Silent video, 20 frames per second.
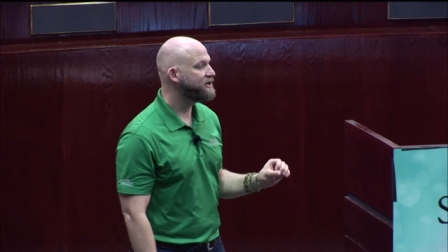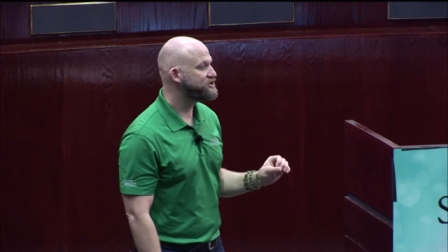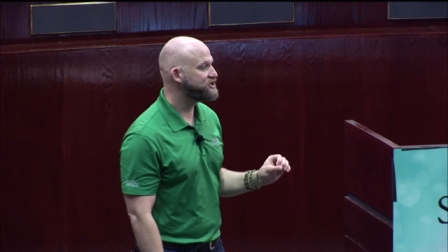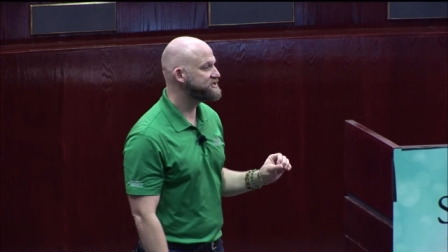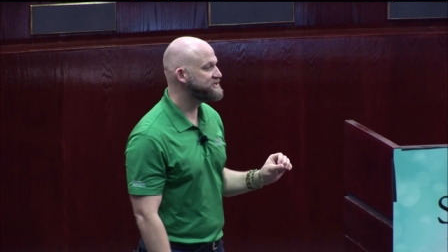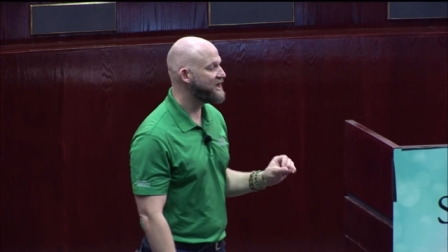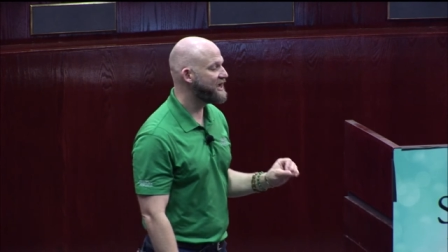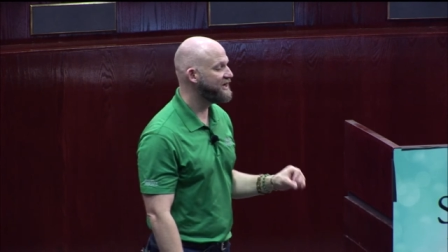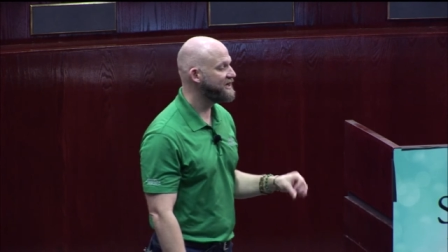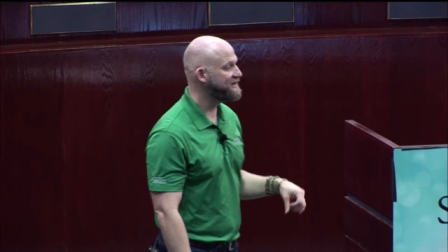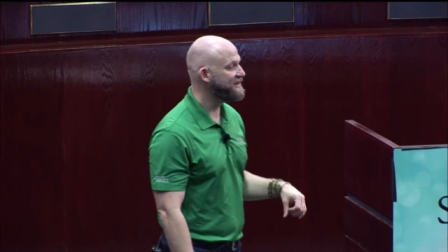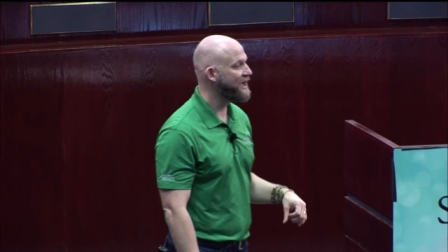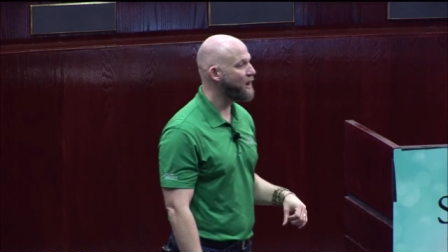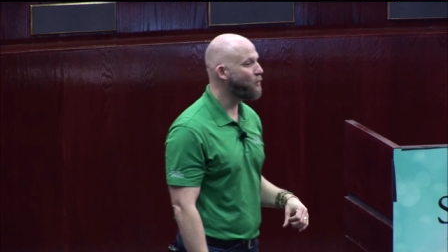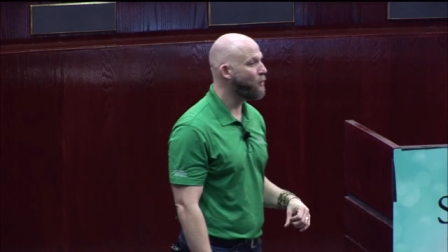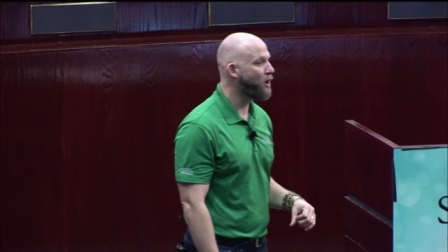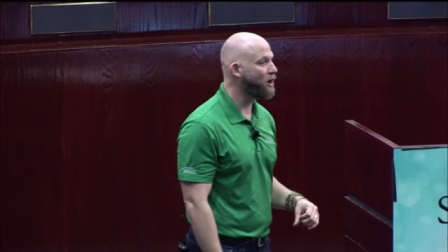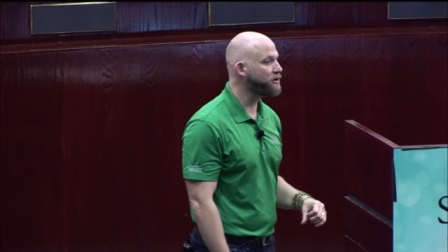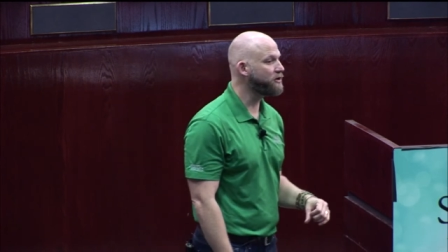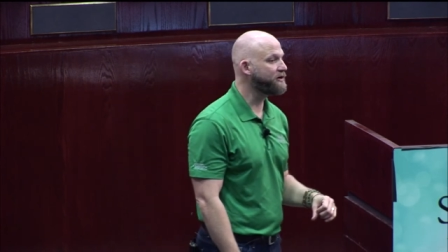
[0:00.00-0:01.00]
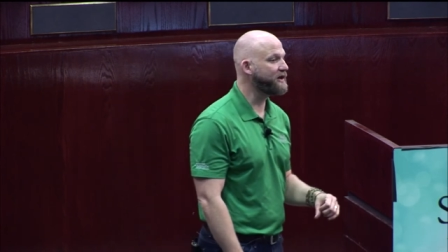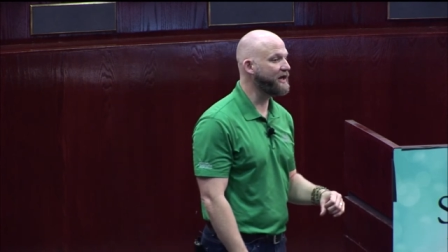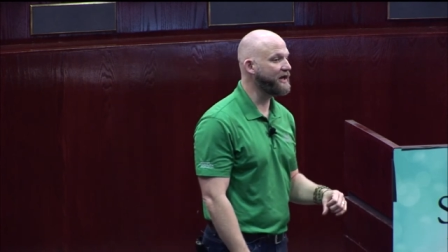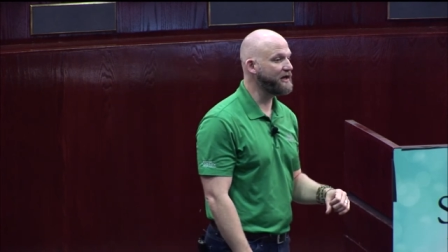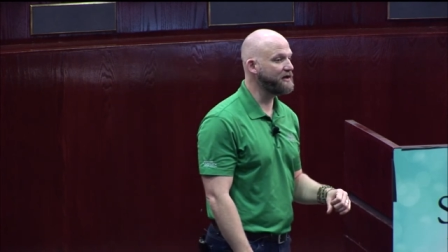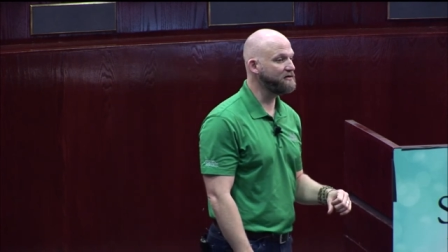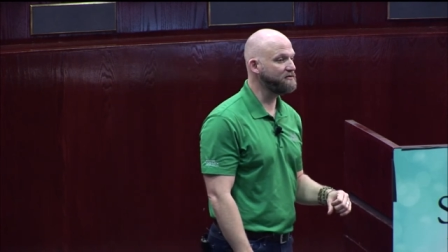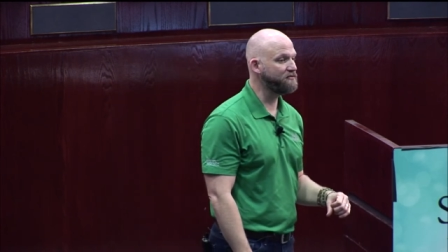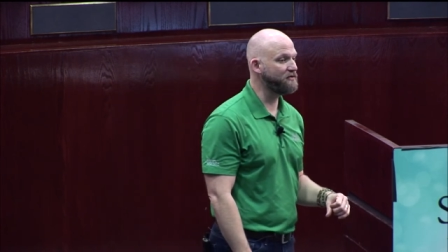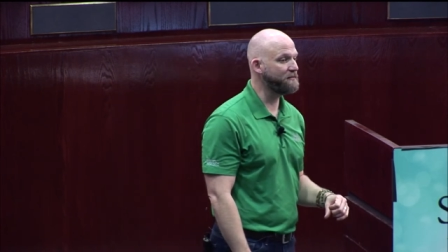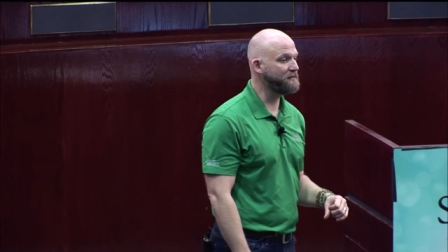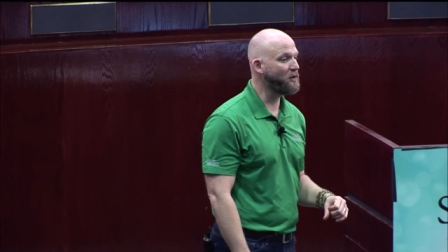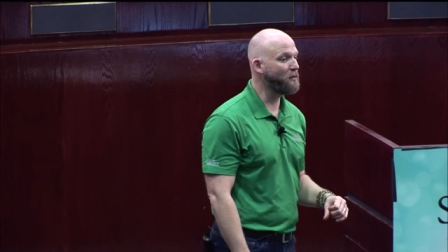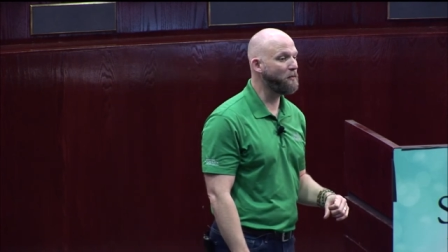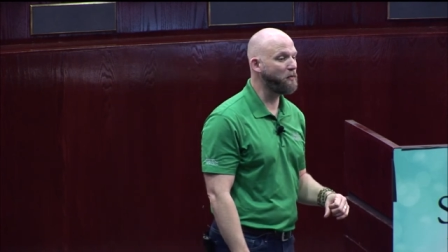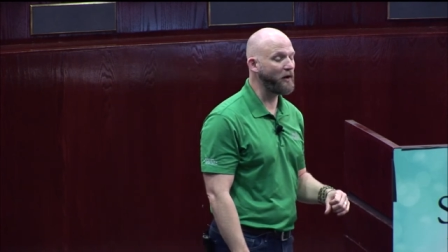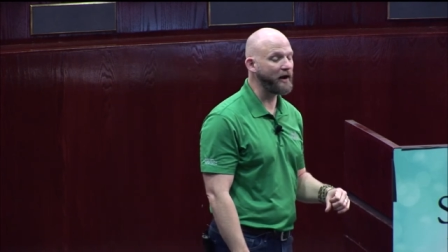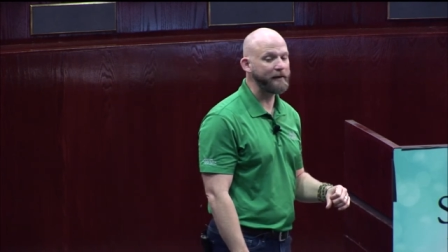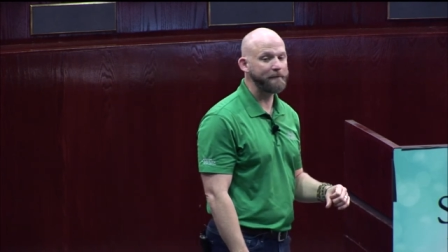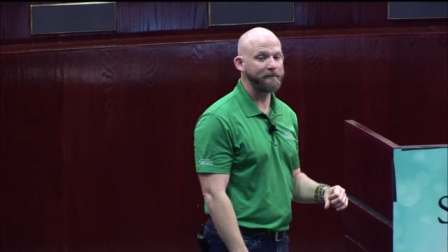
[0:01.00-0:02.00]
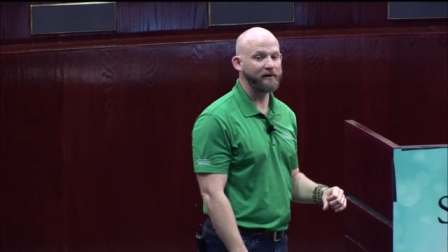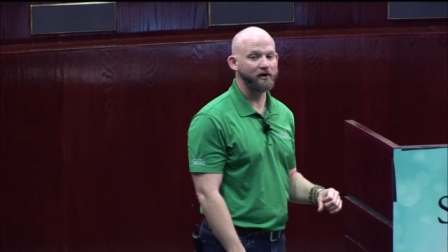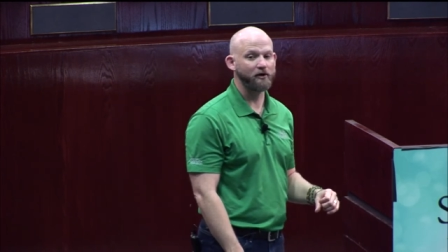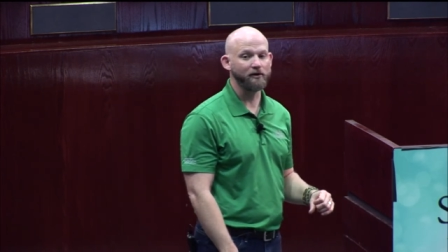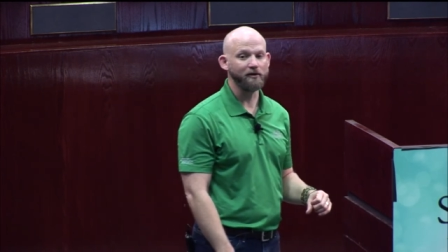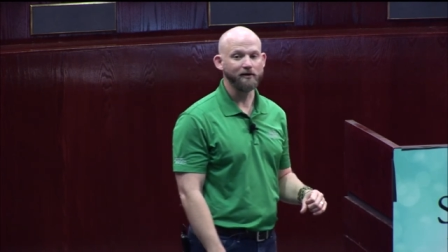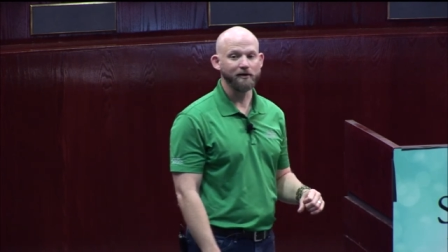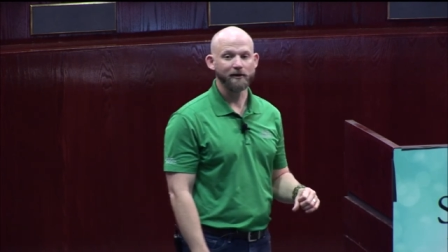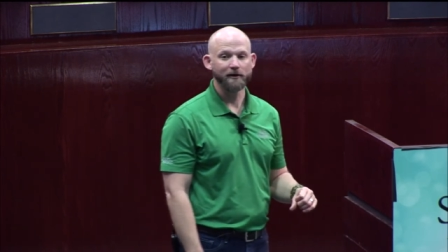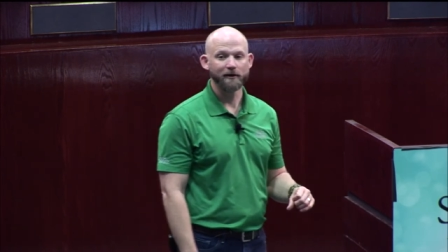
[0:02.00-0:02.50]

just taking that water can from the rain barrel